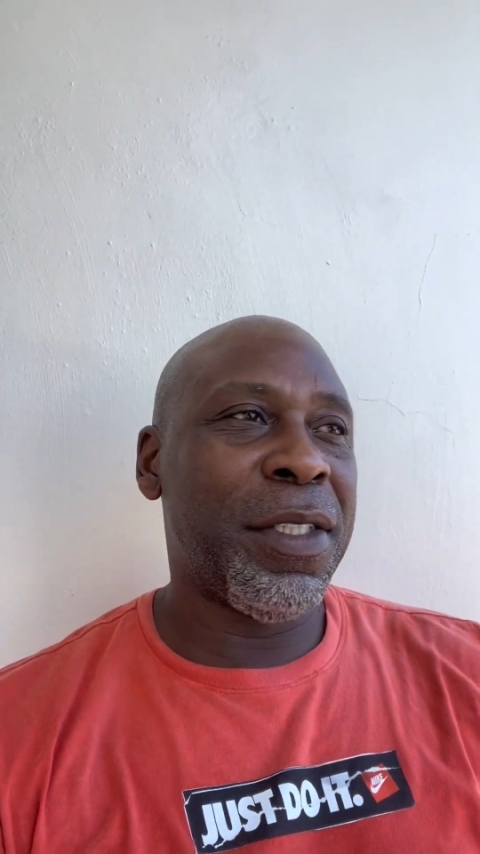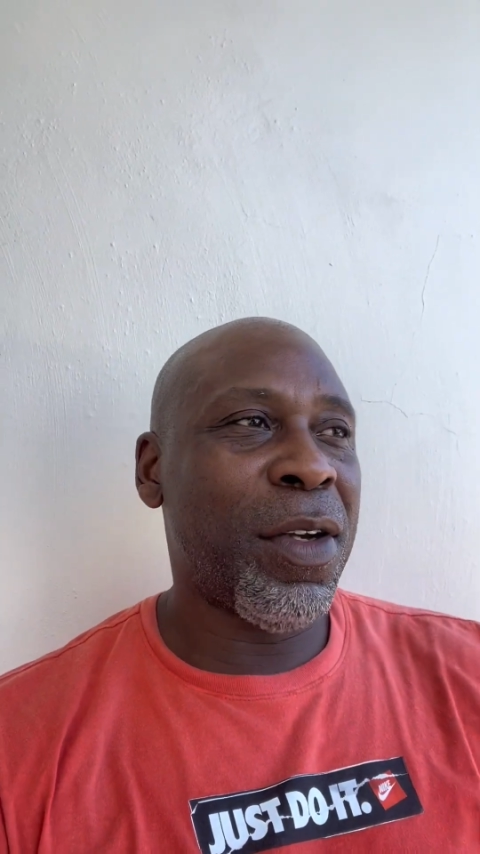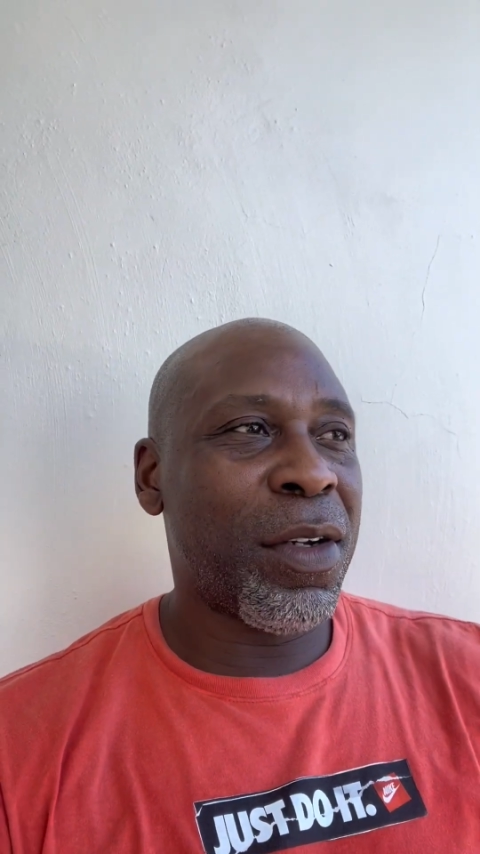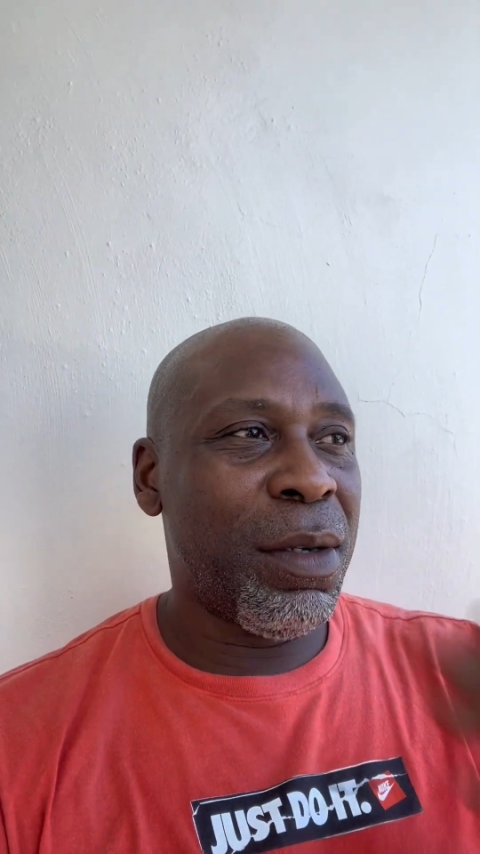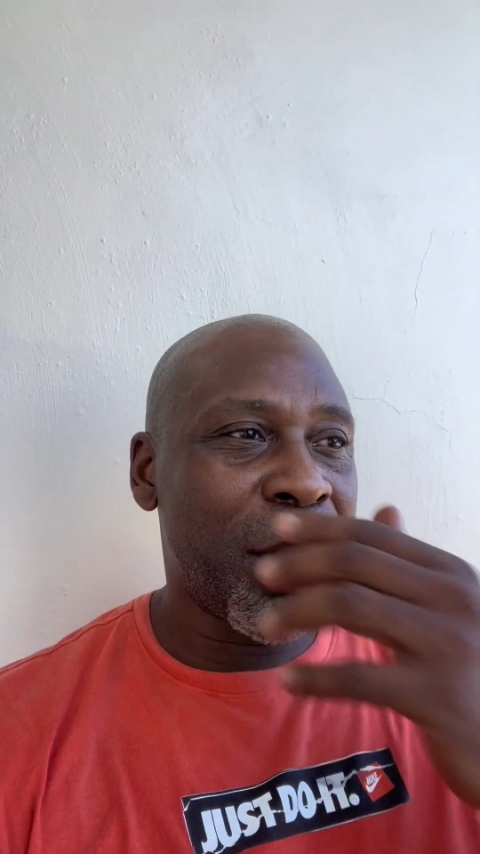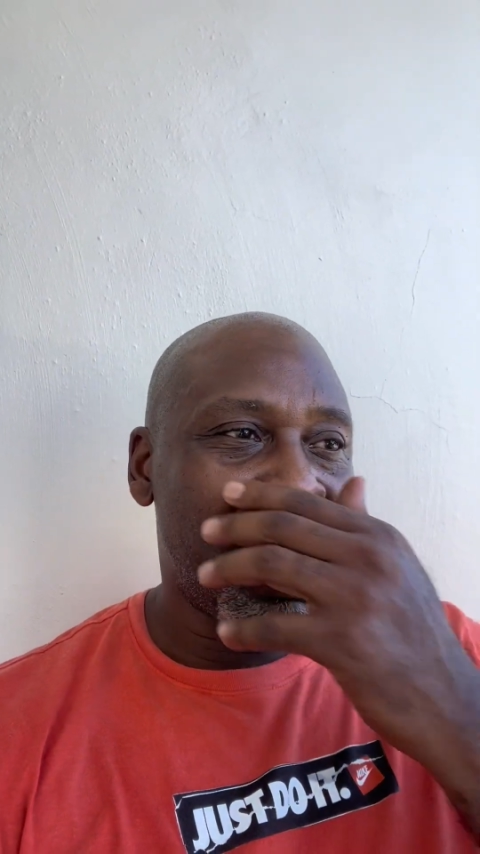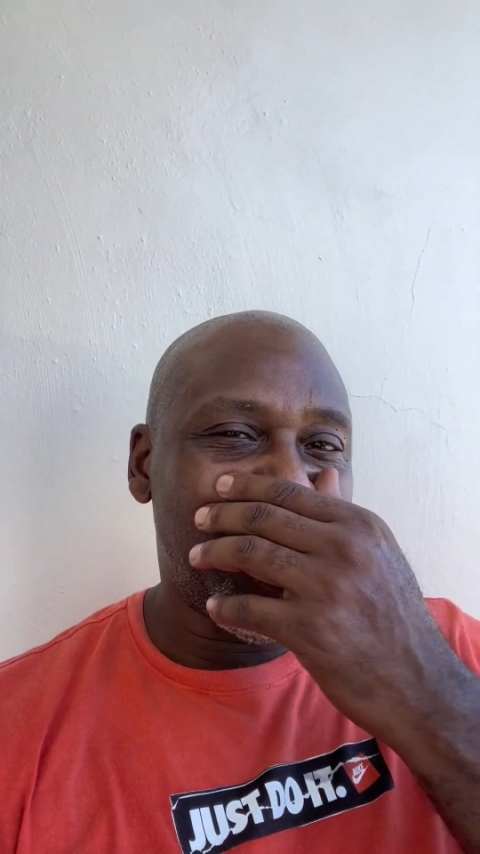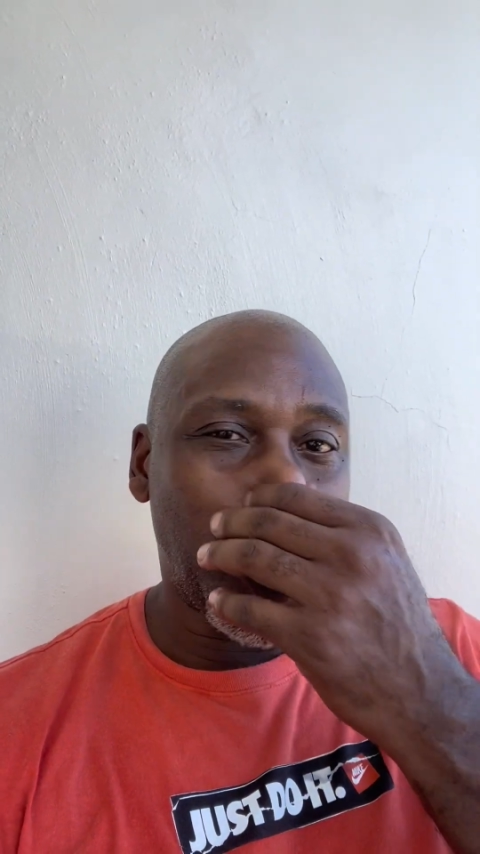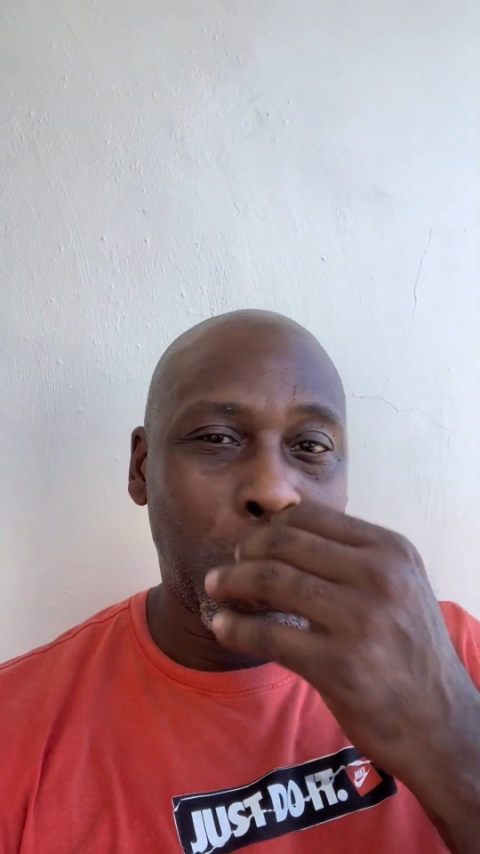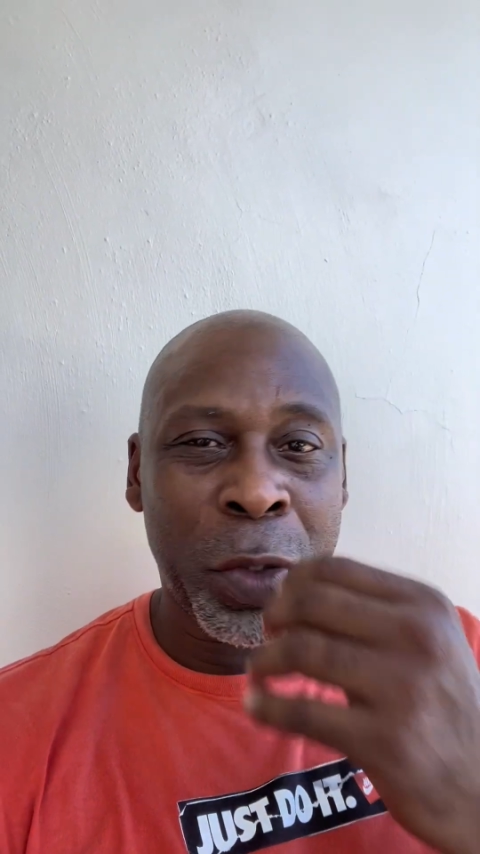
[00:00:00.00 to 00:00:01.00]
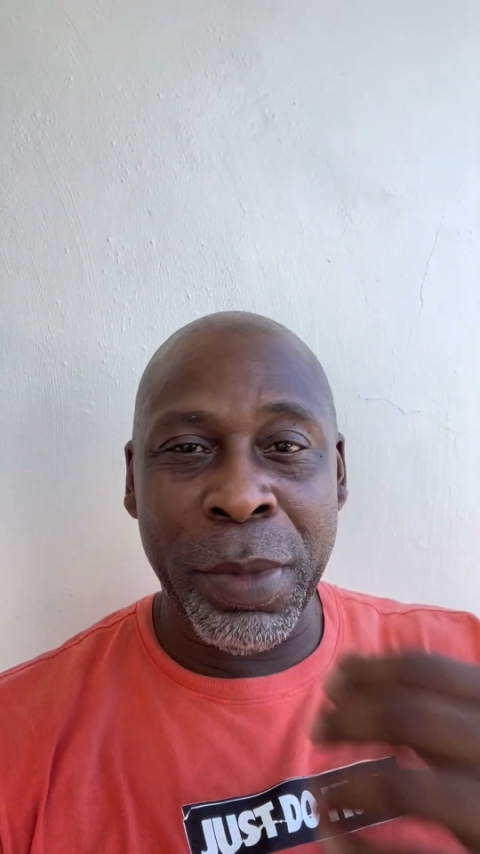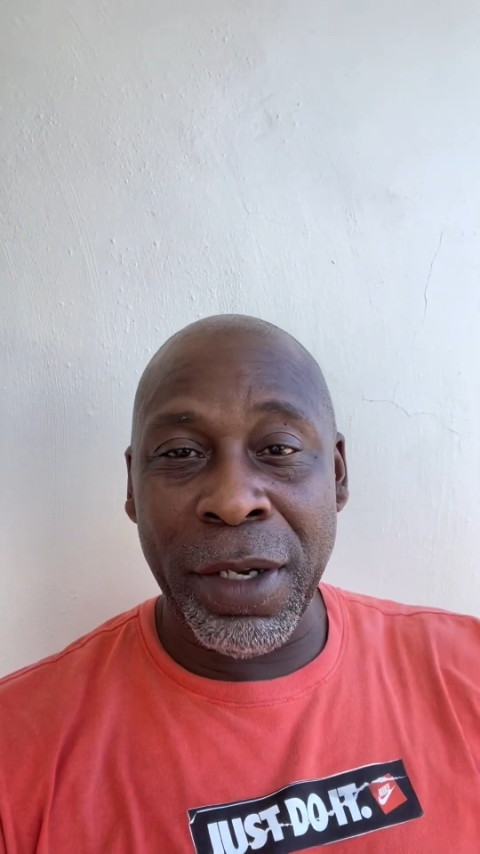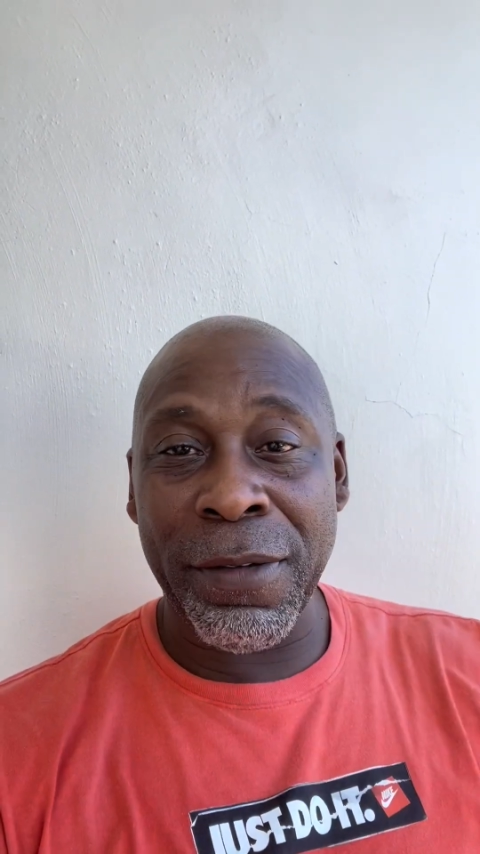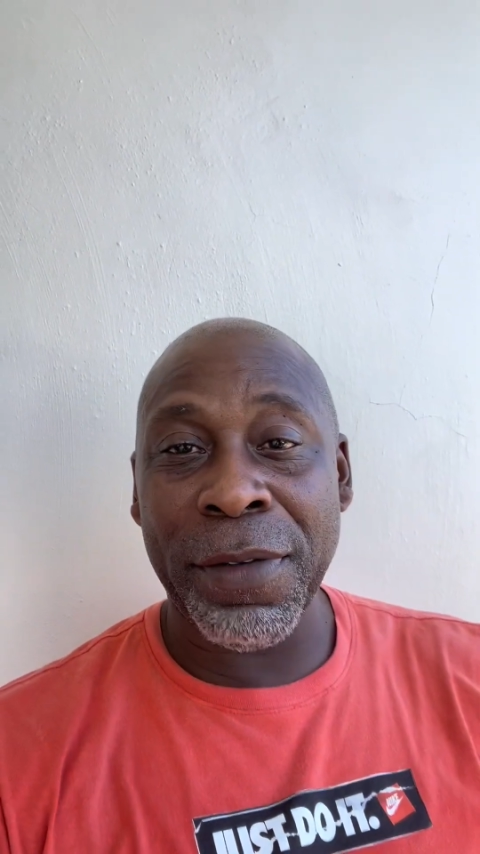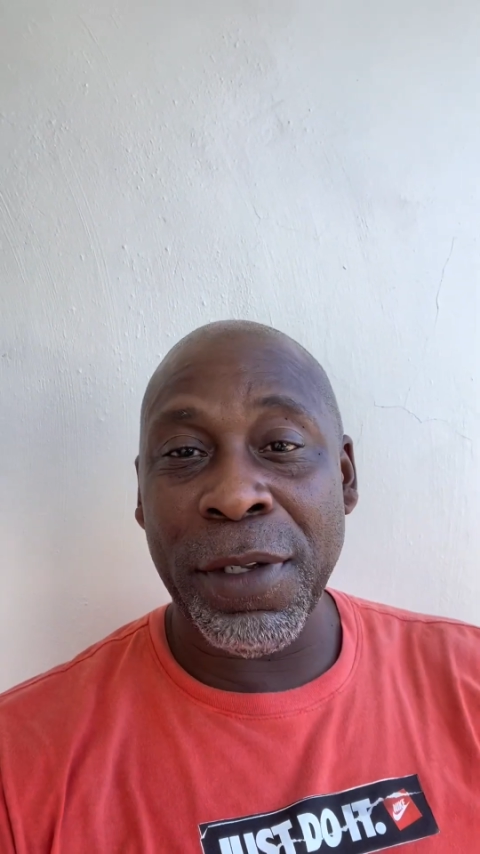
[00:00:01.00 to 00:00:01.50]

talking about Joe Smith,